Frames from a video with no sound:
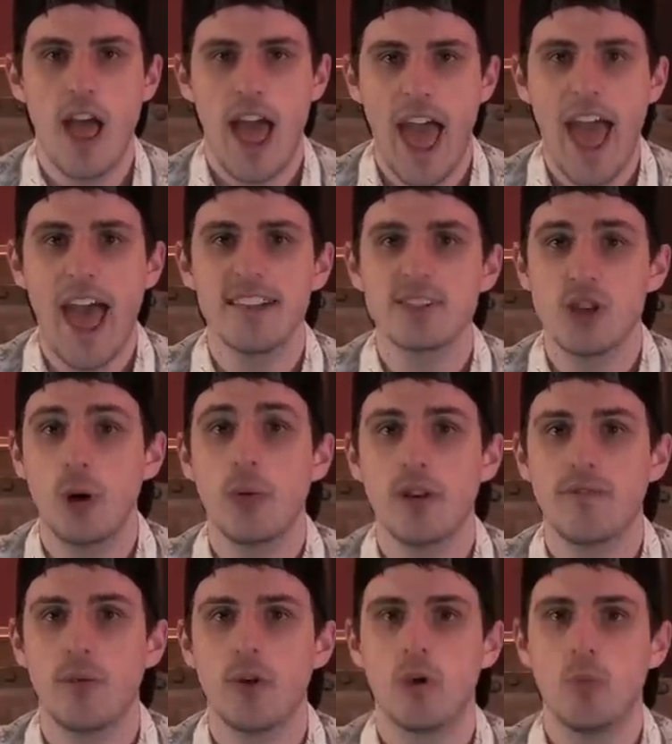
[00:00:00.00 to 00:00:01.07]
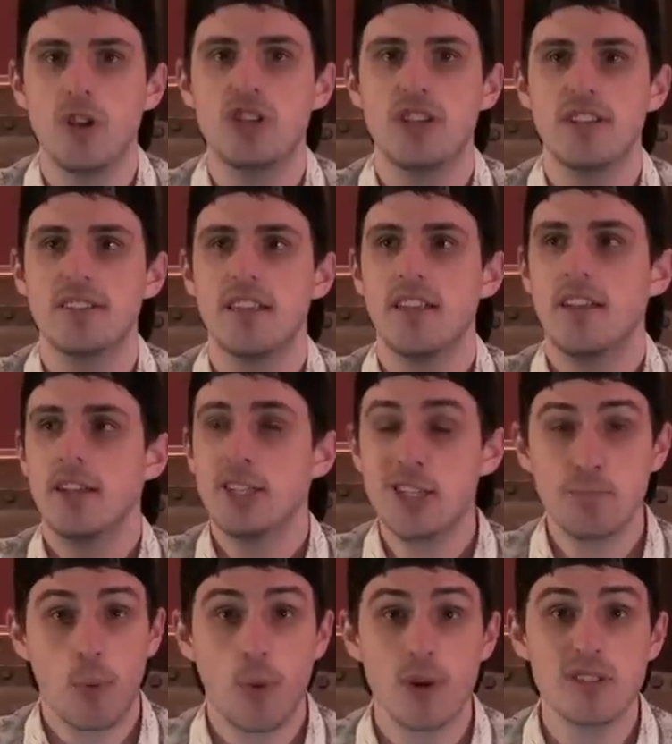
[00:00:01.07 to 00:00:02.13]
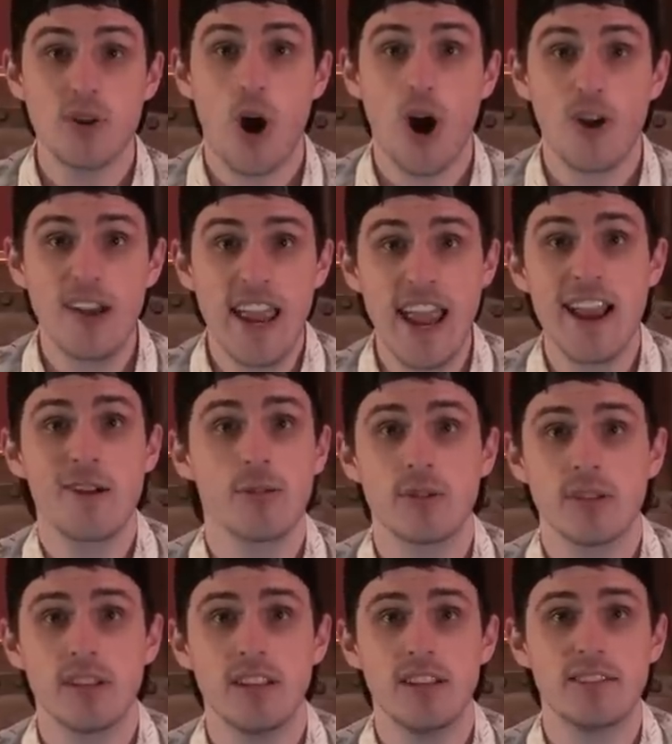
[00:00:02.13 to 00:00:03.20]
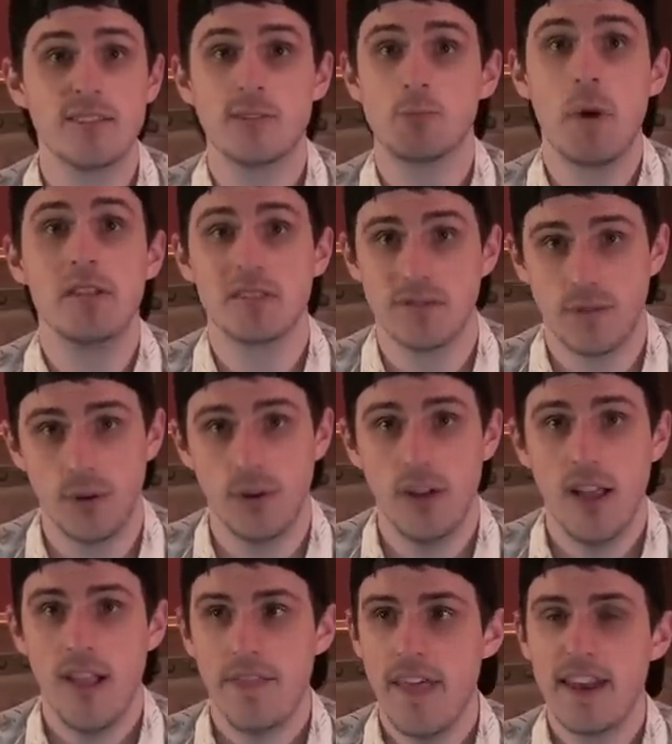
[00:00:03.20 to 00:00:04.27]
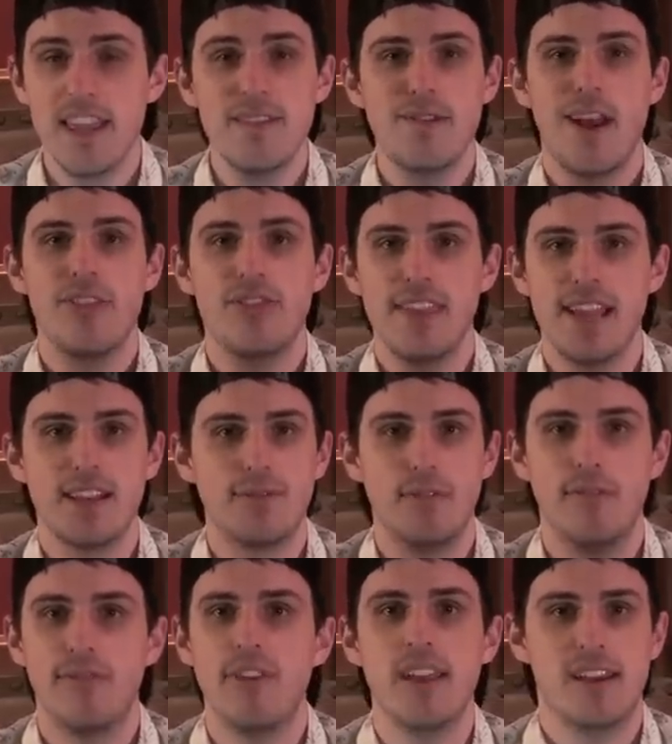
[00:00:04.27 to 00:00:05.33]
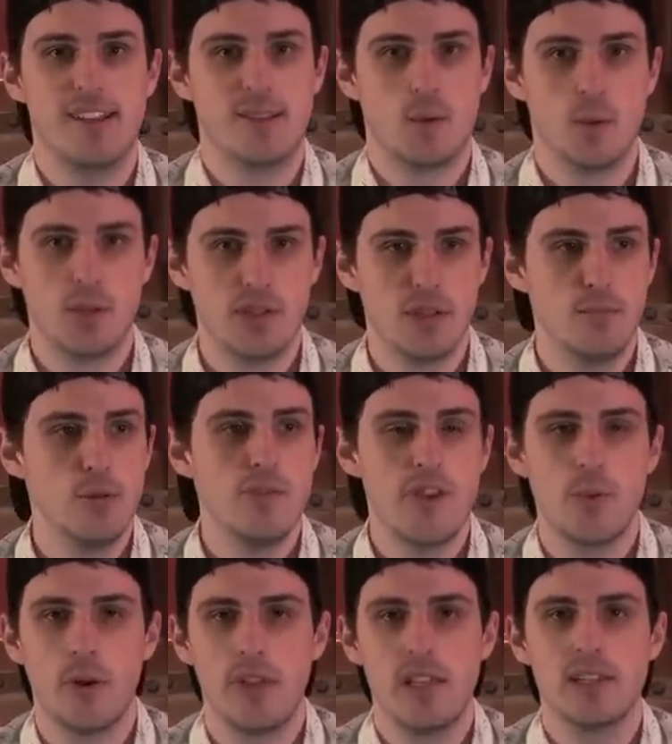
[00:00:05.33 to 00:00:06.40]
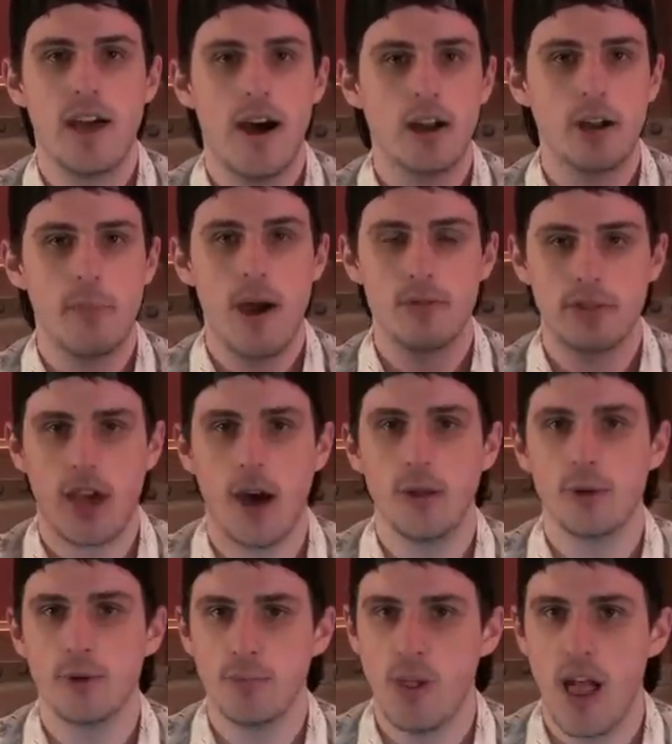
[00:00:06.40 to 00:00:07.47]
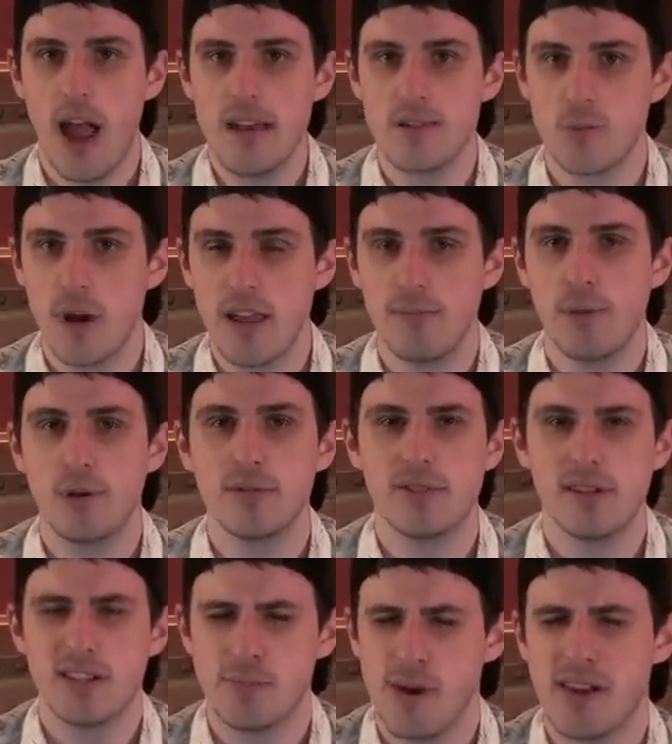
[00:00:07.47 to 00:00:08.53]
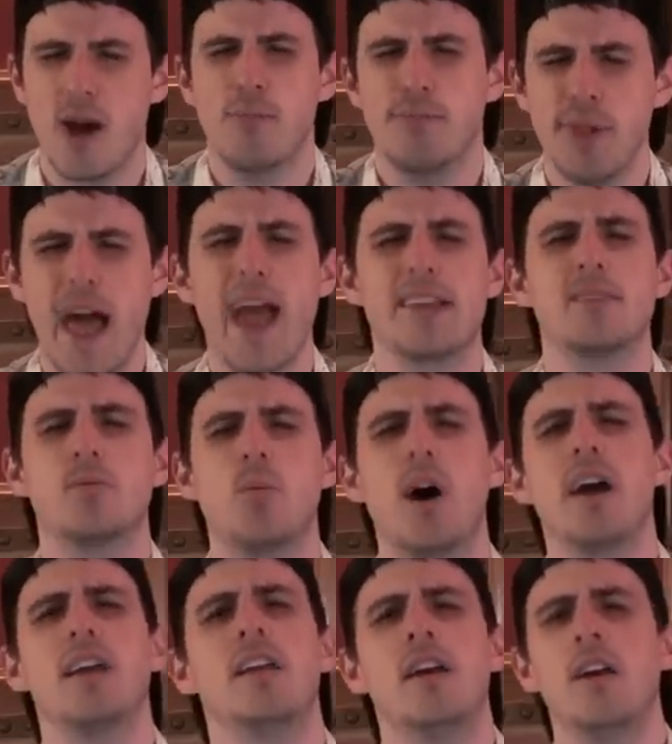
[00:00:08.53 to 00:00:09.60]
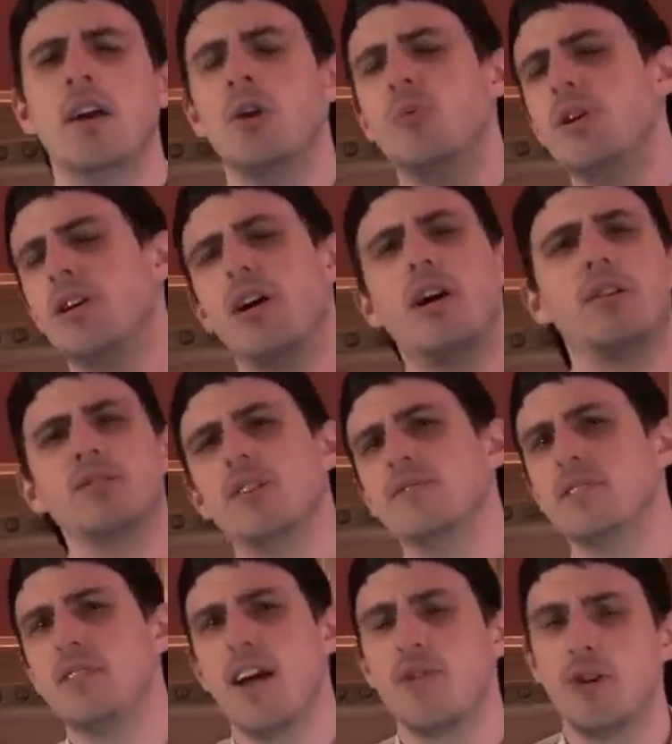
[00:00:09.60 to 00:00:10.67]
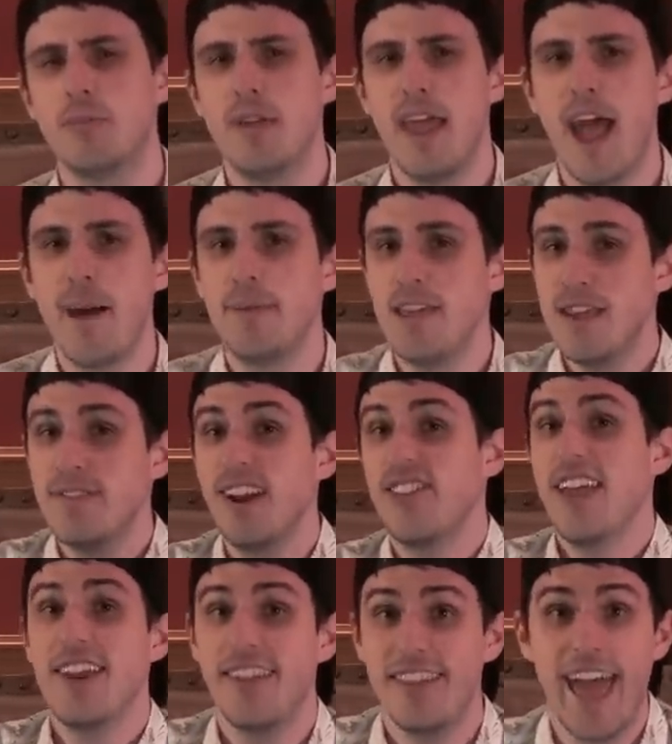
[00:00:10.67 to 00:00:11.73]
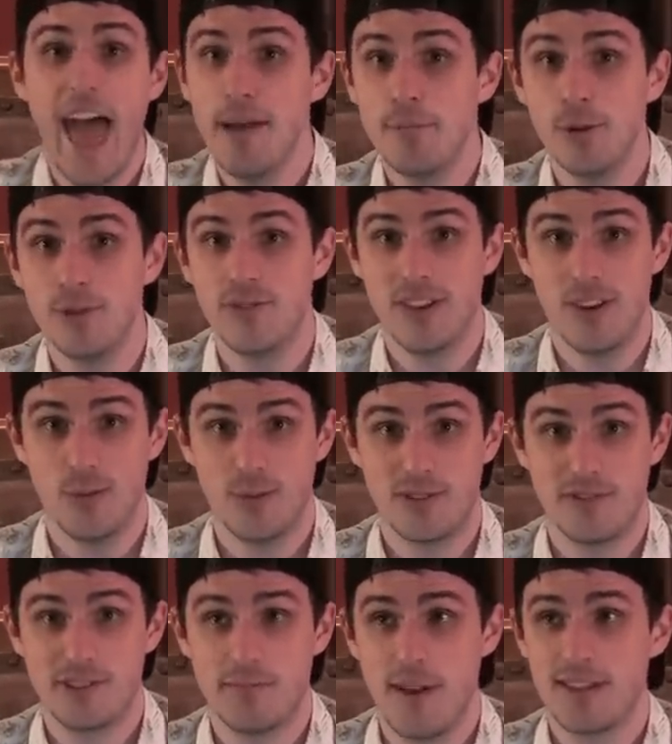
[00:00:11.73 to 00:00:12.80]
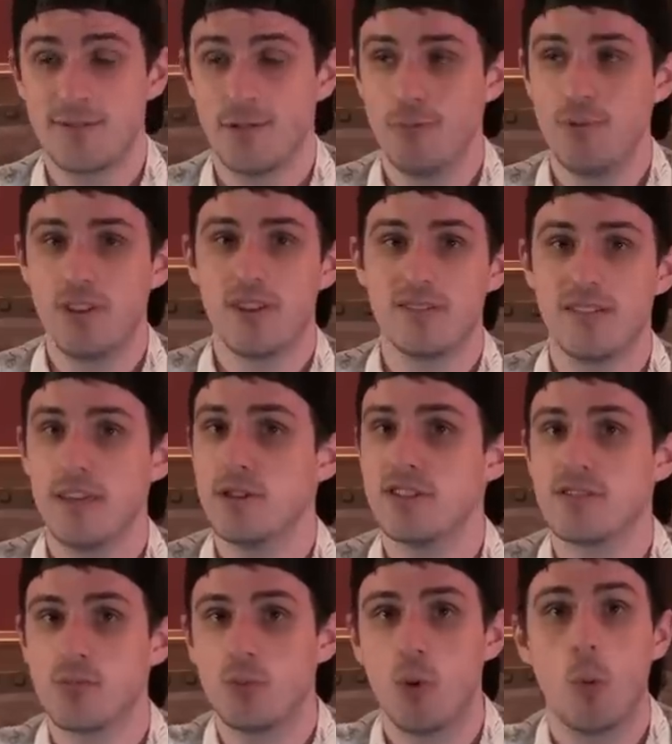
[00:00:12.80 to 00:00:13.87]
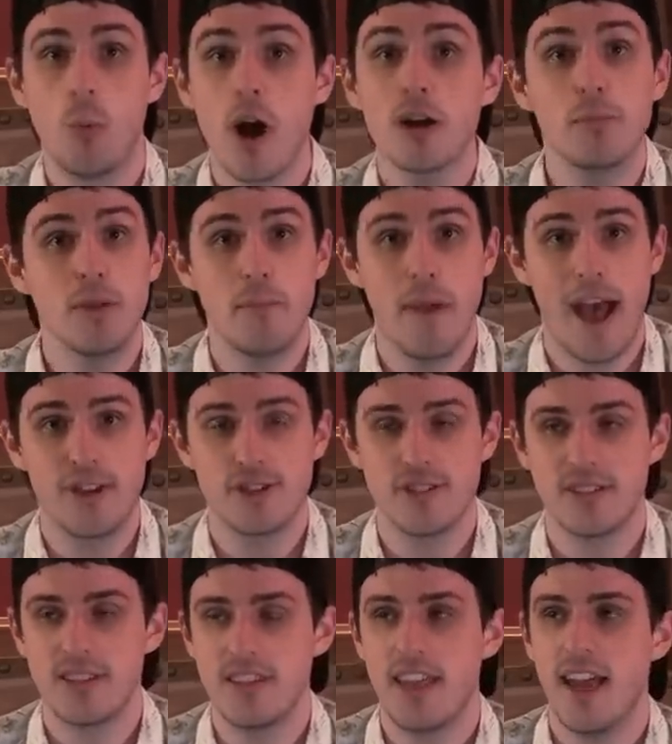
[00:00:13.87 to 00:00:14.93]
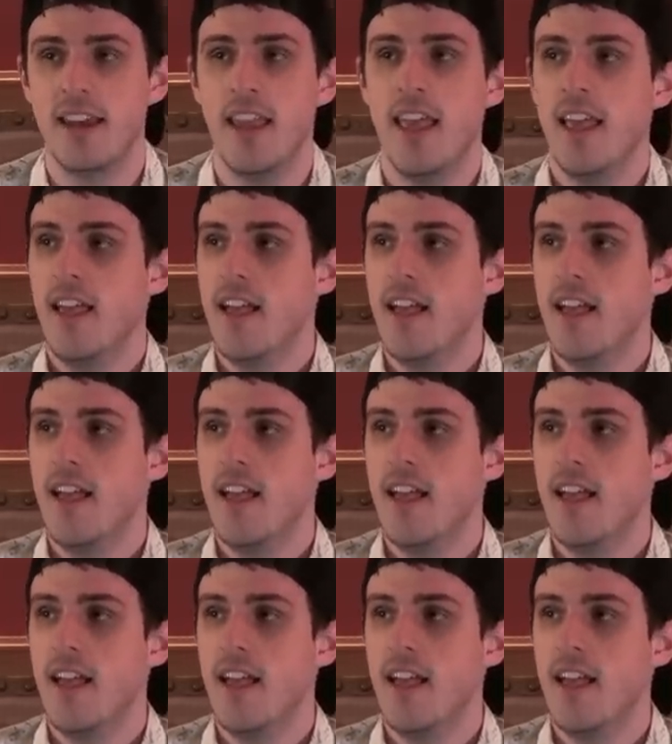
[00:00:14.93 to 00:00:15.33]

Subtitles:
has going for it, which is sports are inherently suspenseful. That even at the end of Invictus, which is a movie where they talk about colorblind rainbows and it's about how black and white, we can all live together and be happy. Even at the end of that movie, it was suspenseful because they just threw a rugby match into the end.